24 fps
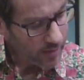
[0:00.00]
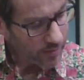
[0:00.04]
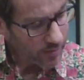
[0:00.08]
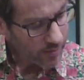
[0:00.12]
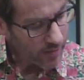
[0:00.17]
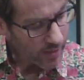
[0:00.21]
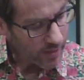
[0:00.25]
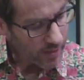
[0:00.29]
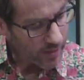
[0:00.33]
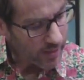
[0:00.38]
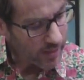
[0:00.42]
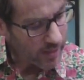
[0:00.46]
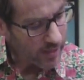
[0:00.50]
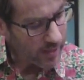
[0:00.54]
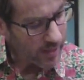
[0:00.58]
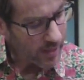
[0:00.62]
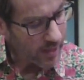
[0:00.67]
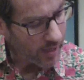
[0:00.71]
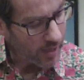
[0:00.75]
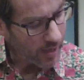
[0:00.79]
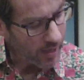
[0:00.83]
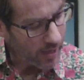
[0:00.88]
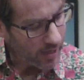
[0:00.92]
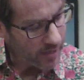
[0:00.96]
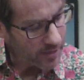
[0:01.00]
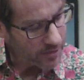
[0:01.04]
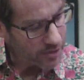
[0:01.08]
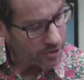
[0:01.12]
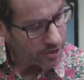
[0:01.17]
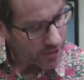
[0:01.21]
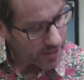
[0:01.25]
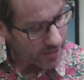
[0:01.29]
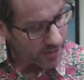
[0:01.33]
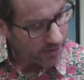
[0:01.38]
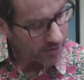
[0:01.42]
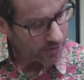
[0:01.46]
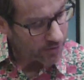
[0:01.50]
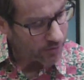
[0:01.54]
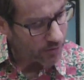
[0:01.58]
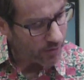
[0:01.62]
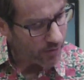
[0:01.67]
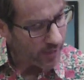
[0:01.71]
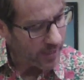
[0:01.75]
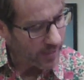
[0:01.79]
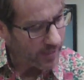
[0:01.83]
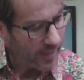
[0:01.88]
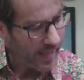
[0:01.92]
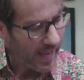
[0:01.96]
the G
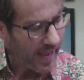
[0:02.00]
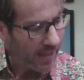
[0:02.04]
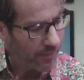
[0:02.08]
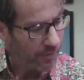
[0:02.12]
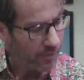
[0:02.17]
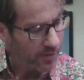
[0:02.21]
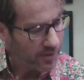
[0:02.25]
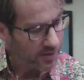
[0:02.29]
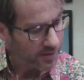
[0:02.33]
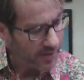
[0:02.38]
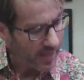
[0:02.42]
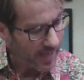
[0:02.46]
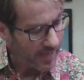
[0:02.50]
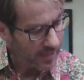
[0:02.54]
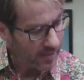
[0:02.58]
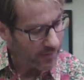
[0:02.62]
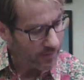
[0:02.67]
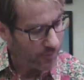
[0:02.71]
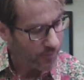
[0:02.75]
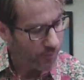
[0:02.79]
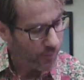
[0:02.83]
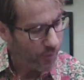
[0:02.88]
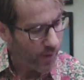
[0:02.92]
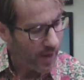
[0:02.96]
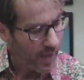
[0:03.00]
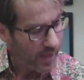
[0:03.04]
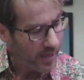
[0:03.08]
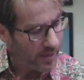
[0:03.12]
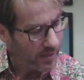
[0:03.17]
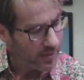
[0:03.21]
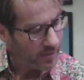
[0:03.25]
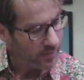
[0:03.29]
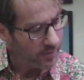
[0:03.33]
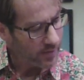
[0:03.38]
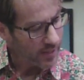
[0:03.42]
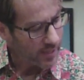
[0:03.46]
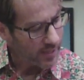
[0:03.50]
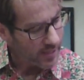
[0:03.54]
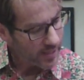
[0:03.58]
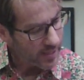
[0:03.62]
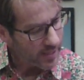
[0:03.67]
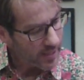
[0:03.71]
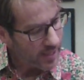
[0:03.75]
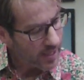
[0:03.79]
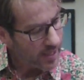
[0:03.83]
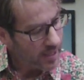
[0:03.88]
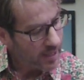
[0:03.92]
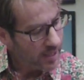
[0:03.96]
string, at the 2nd fret the